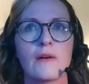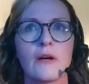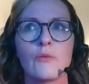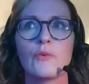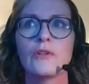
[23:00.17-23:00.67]

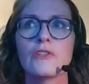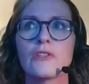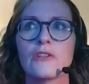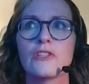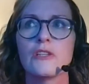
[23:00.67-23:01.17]
I
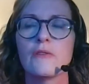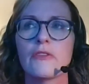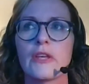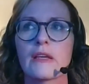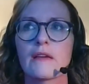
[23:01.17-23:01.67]
wonder, do you
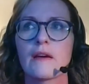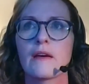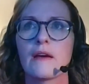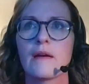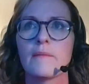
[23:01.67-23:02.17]
think,
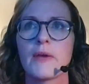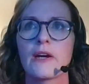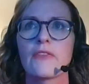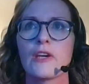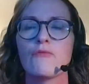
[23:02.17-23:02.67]

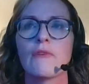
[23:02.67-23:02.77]
are they